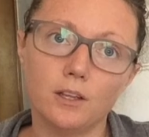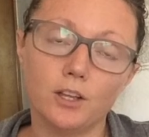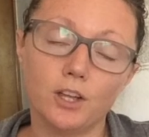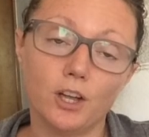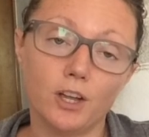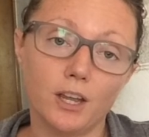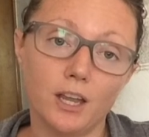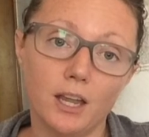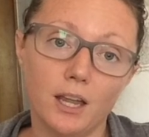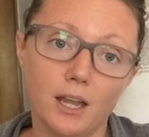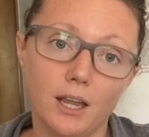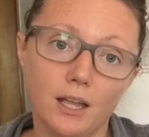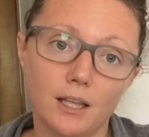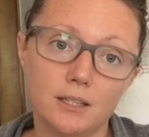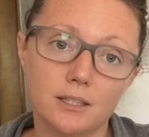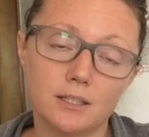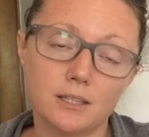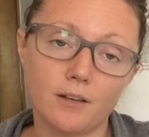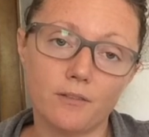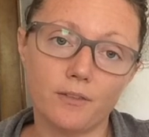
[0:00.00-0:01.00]
cooking
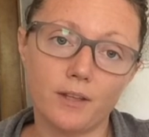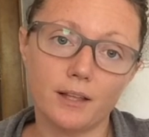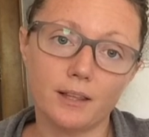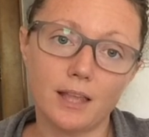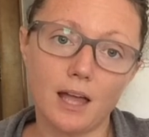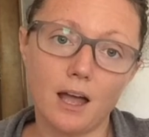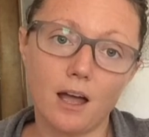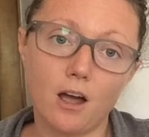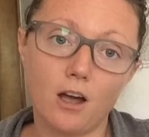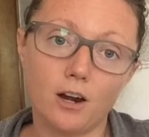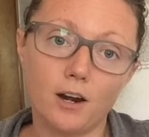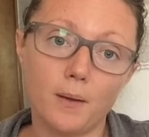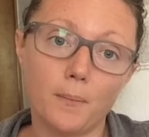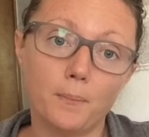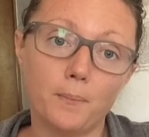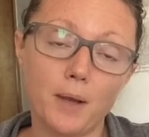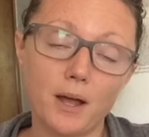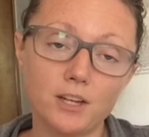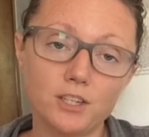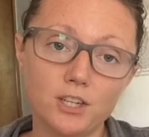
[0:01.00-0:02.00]
and stuff like that on a
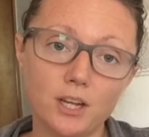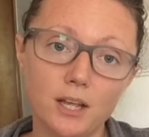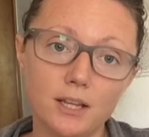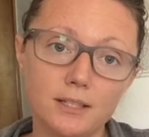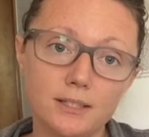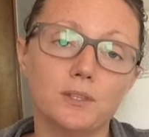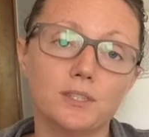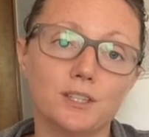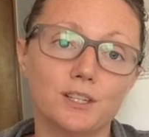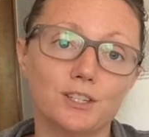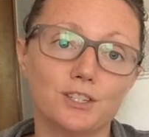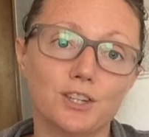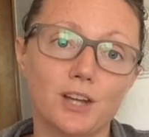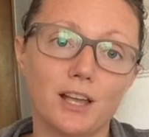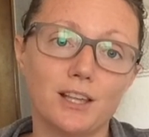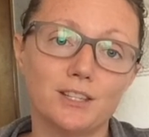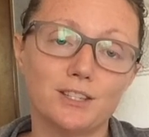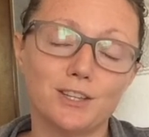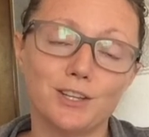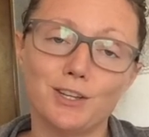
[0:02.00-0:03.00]
budget, I'd
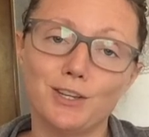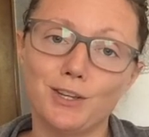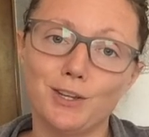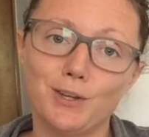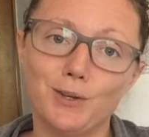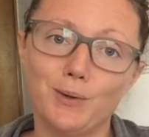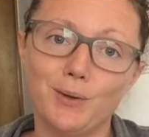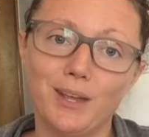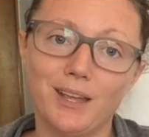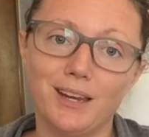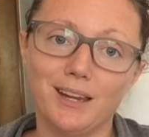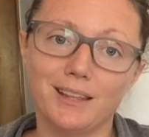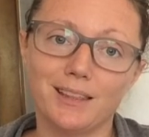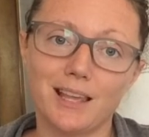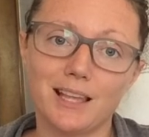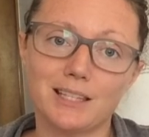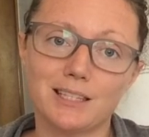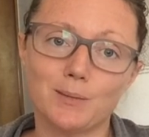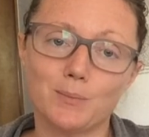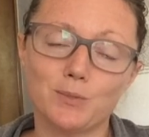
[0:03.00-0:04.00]
suggest you hitting
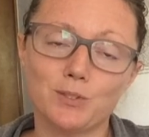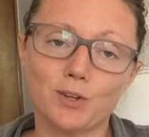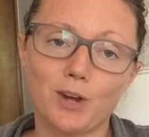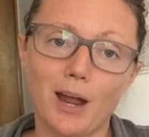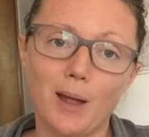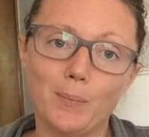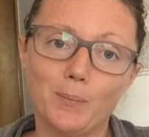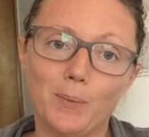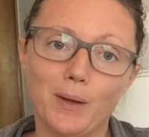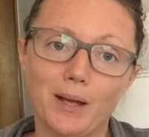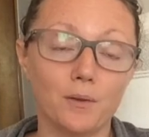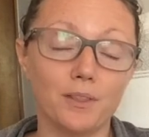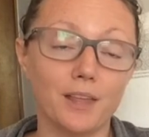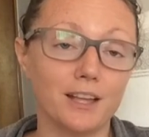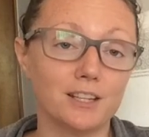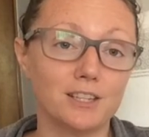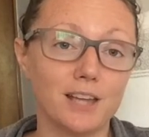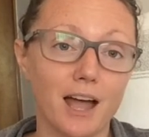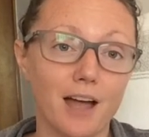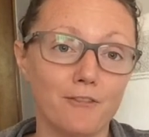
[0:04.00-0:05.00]
that subscribe button. I'd
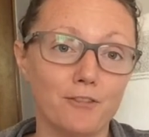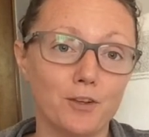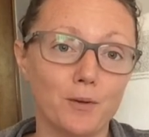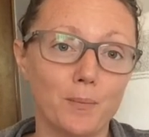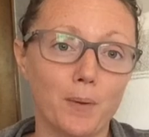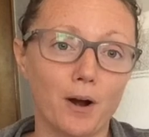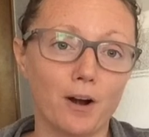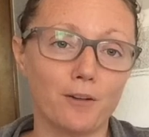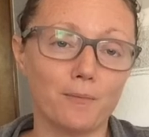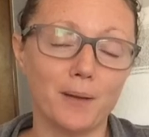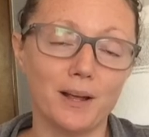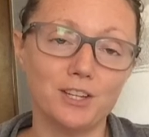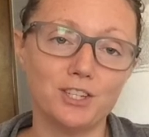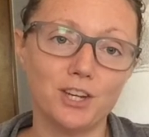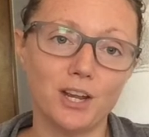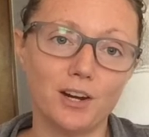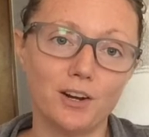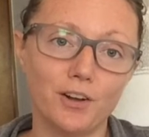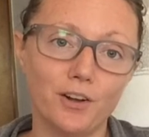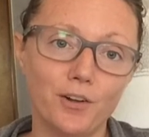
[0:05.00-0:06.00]
like to have you a part of my
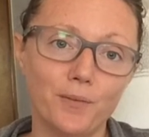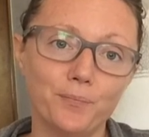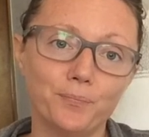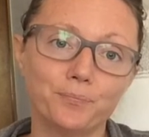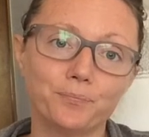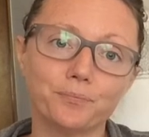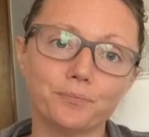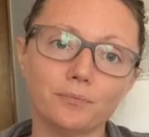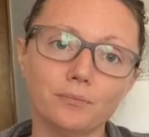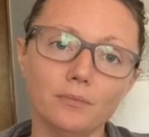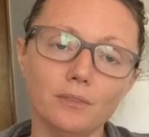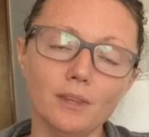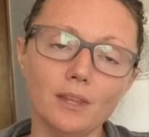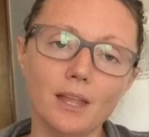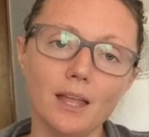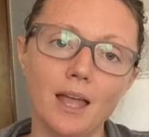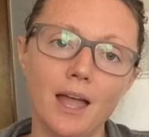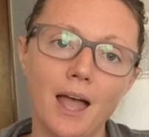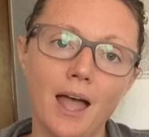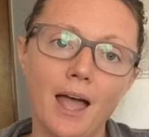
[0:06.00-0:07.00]
channel.
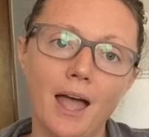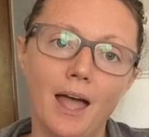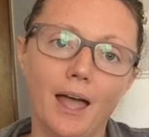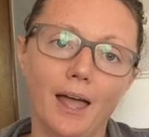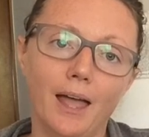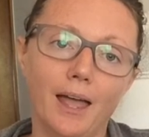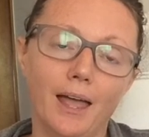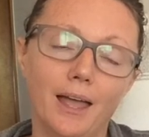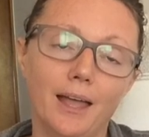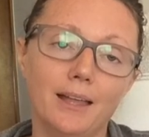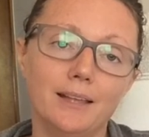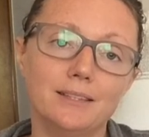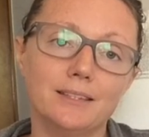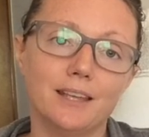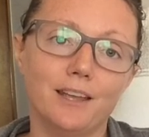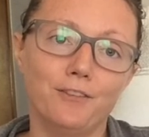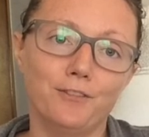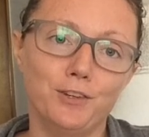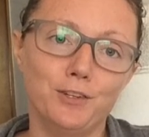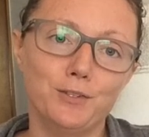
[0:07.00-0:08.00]
And
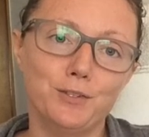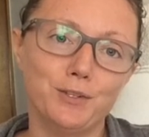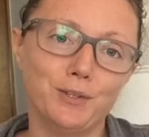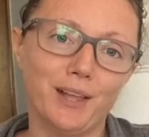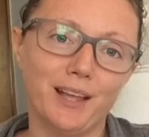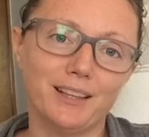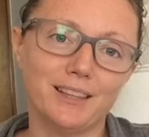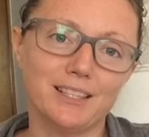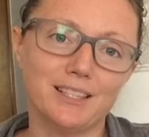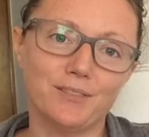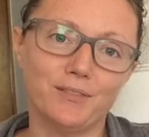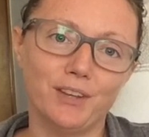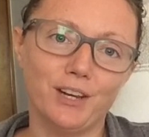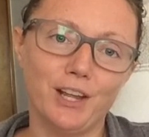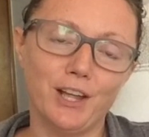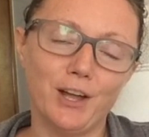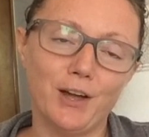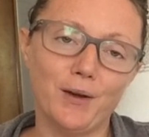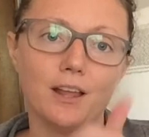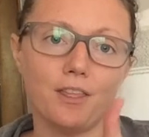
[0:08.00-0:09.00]
if you do like this
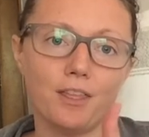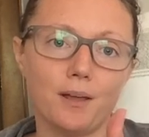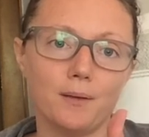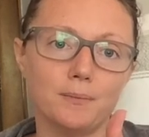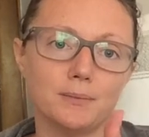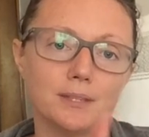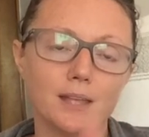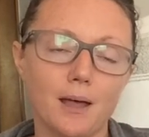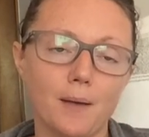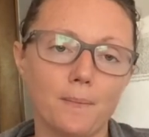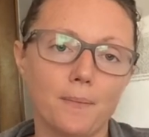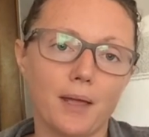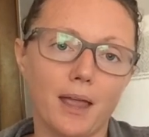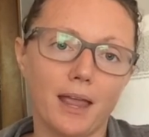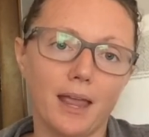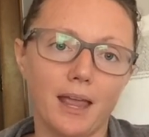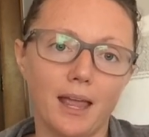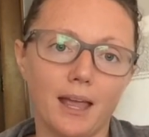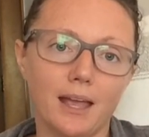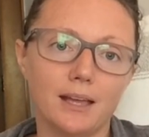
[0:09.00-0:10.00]
video, a thumbs up,
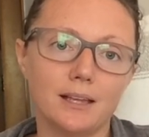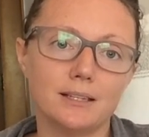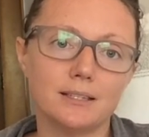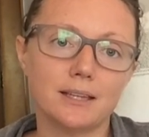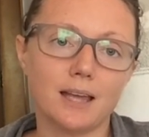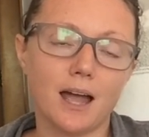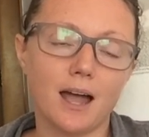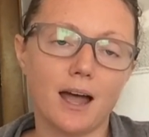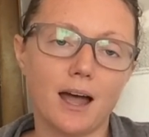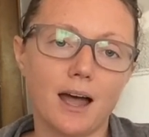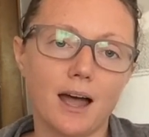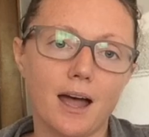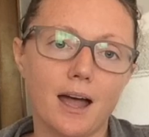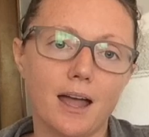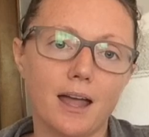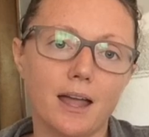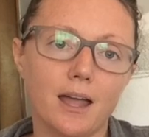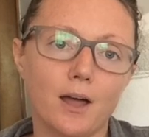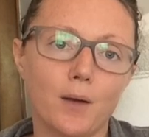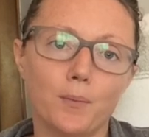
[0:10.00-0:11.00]
and
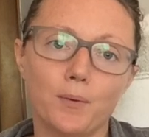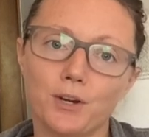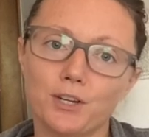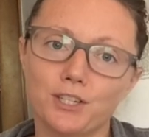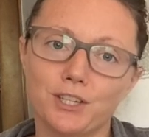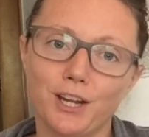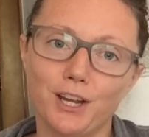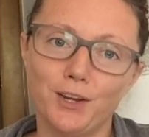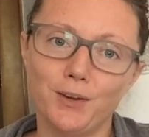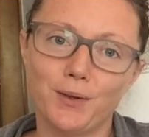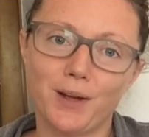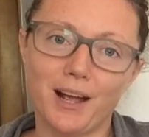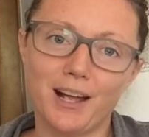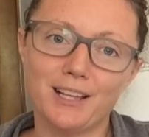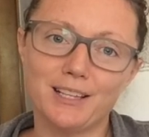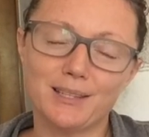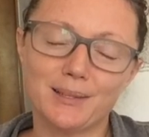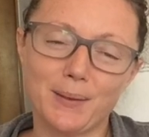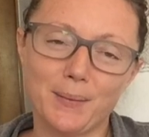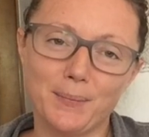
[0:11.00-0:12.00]
I appreciate you
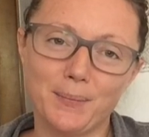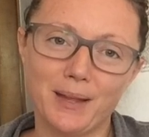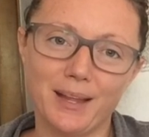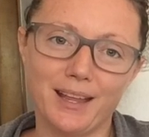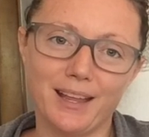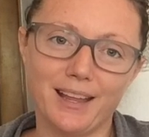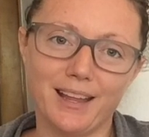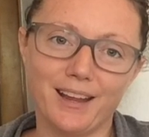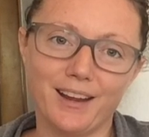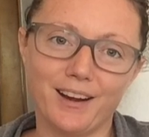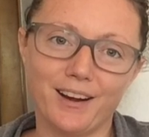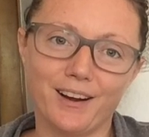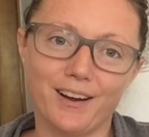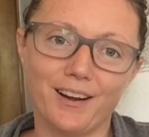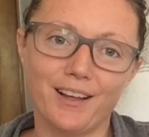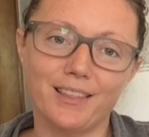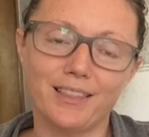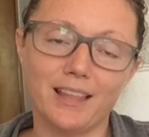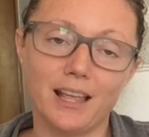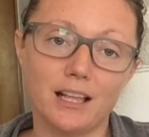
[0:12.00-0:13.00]
guys being
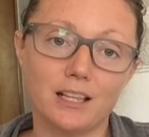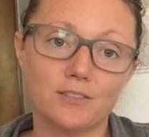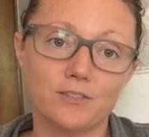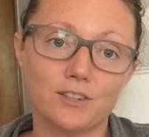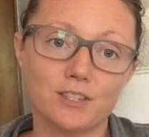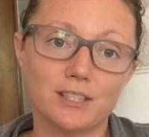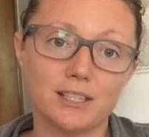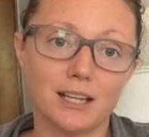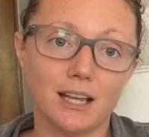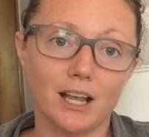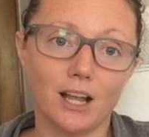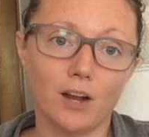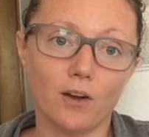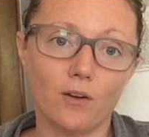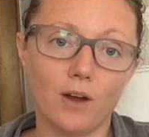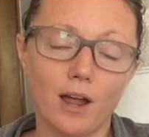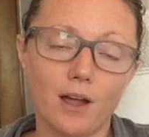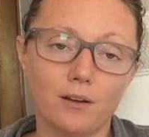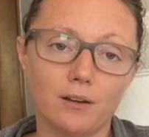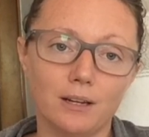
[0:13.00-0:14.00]
here. Thanks for sticking
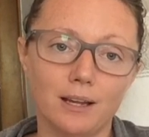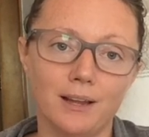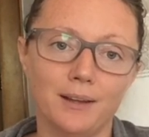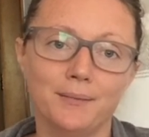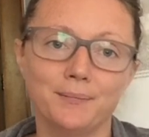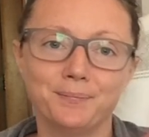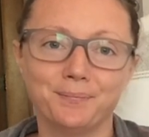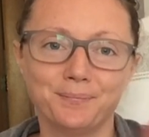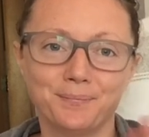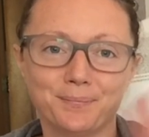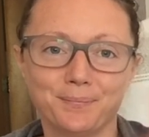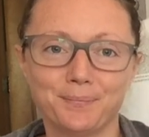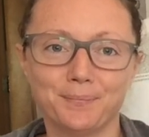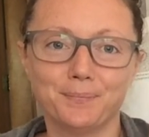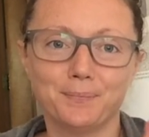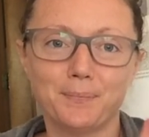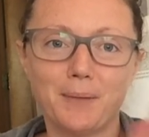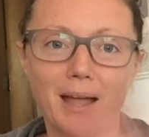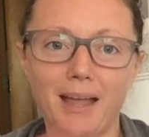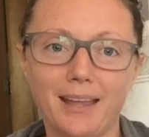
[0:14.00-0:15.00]
around.
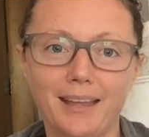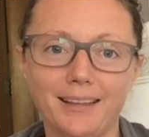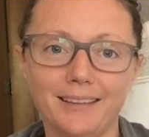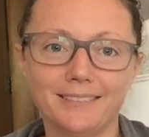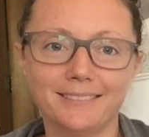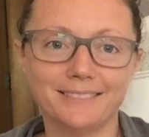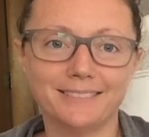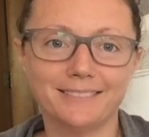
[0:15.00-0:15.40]
Bye.